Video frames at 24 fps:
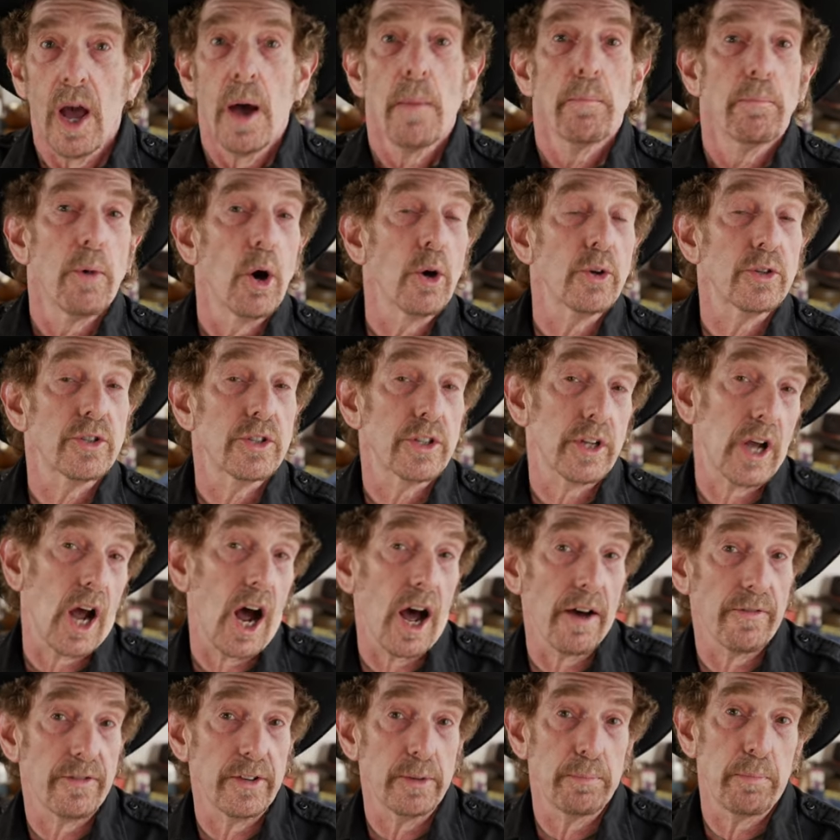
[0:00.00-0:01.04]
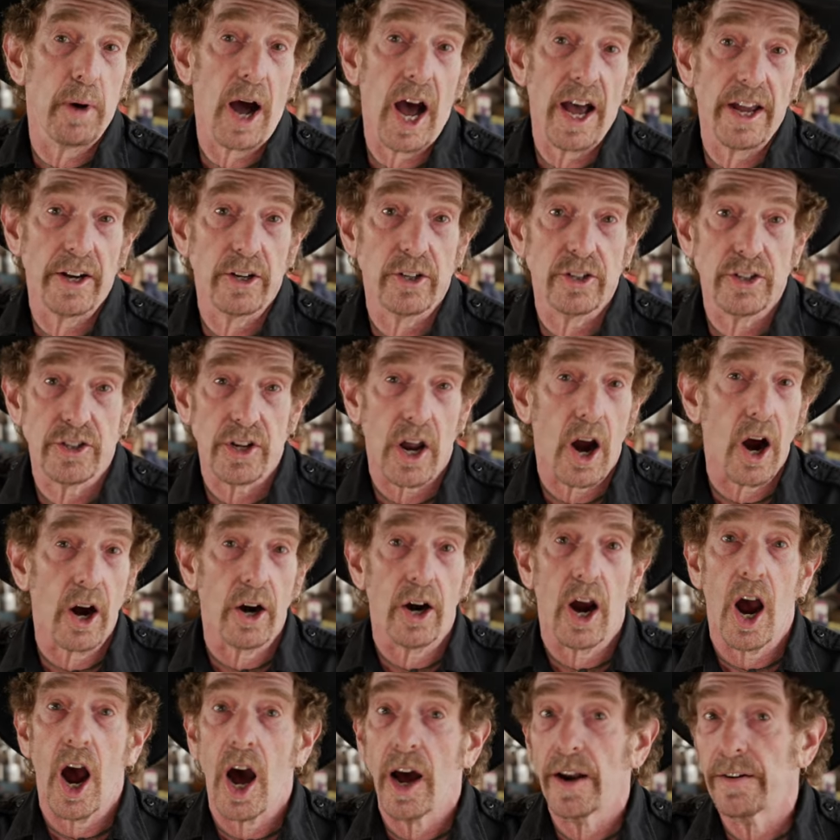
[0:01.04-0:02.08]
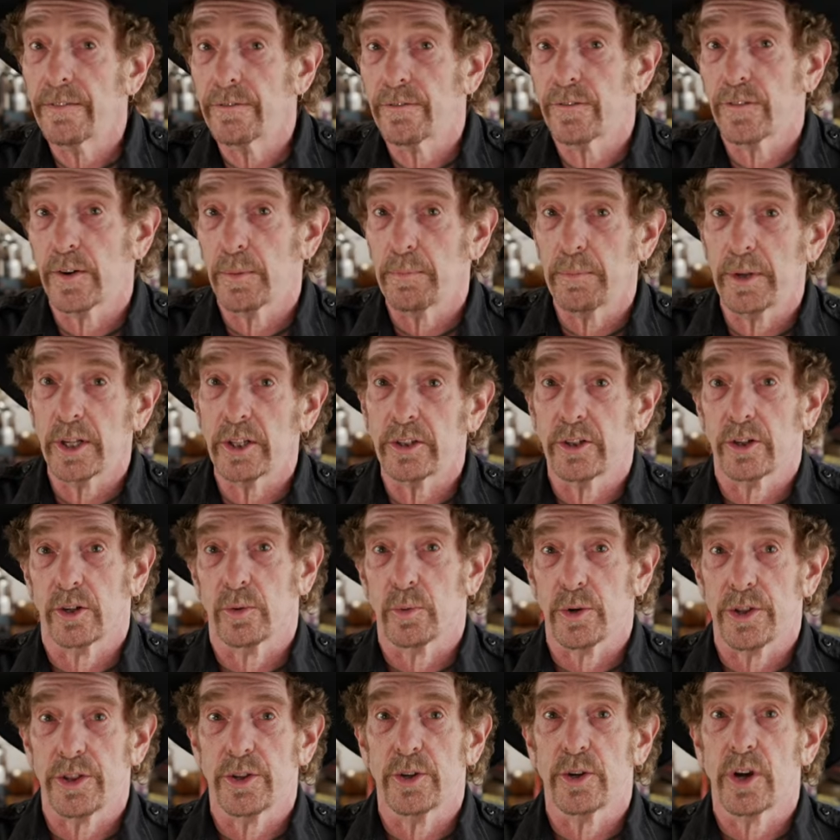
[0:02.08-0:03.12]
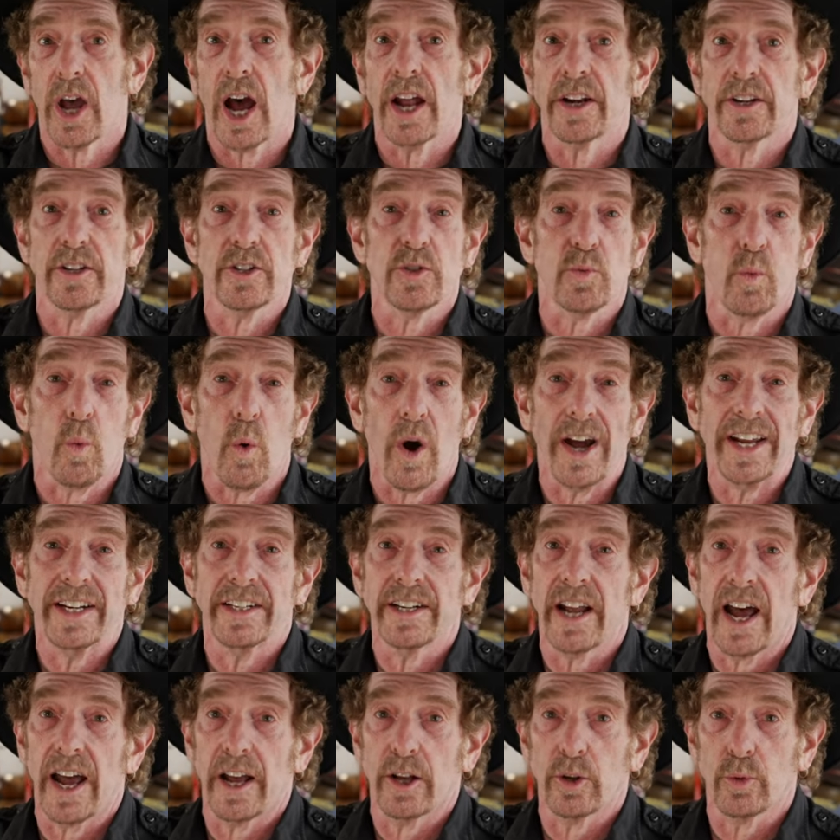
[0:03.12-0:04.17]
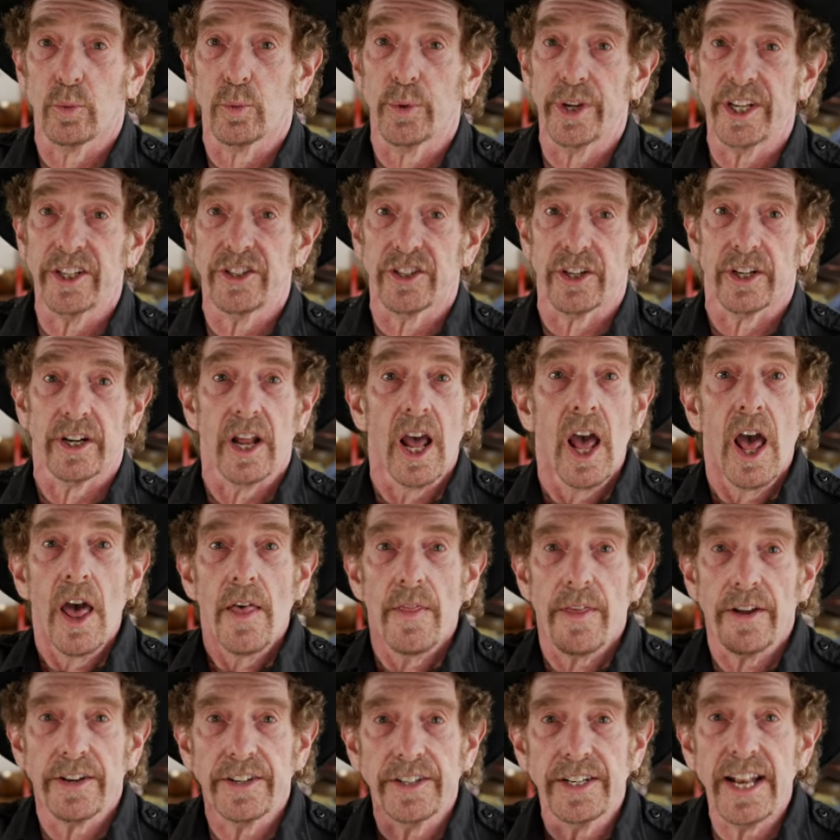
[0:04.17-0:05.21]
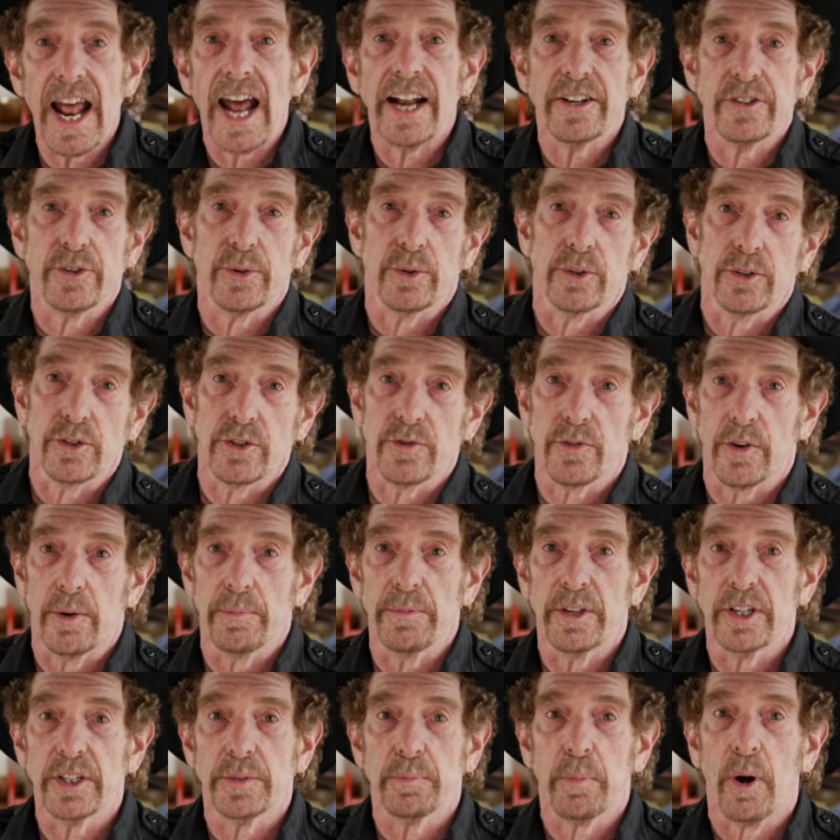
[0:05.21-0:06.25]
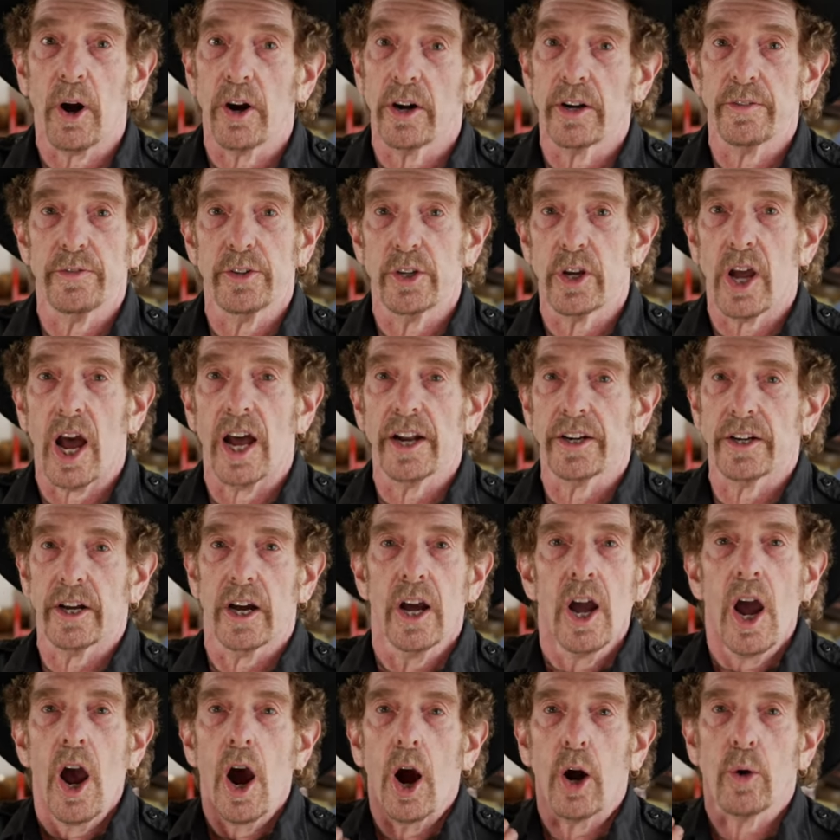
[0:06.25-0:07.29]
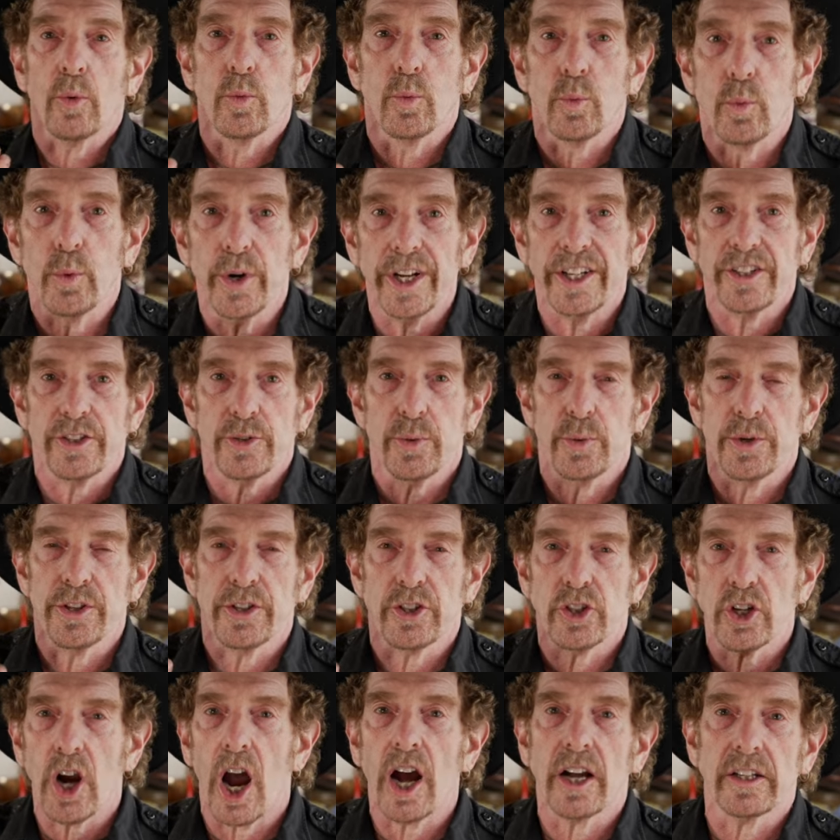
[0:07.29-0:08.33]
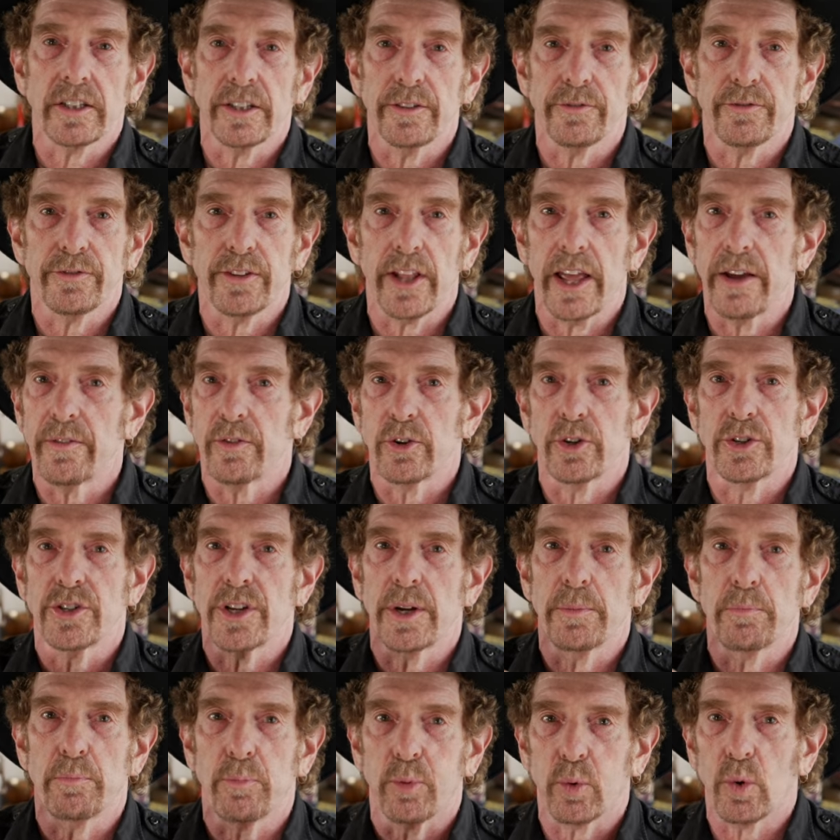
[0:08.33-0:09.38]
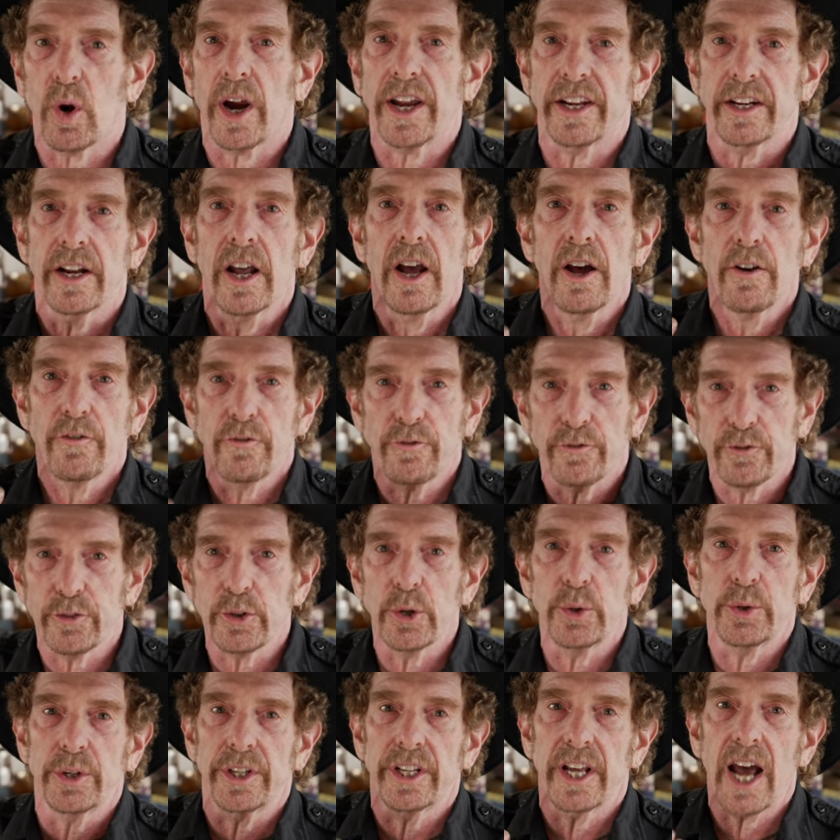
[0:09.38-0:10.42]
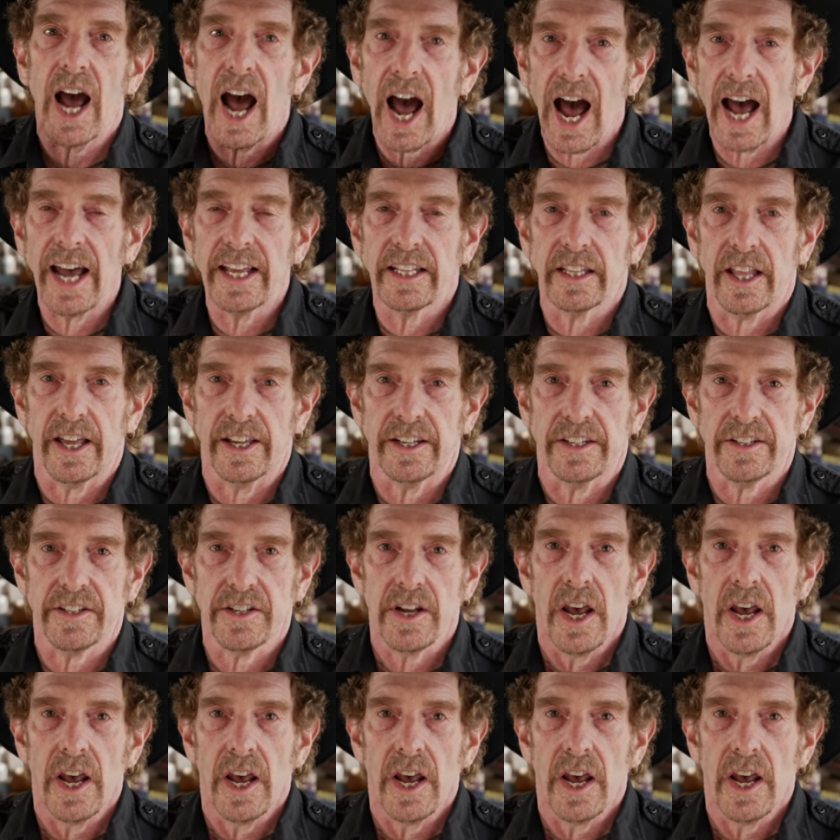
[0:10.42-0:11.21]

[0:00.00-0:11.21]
Most coffee buyers are unfamiliar with Uganda's White Nile region. The naturals from this part of Uganda are rich with chocolate flavors and bright, fruity highlights.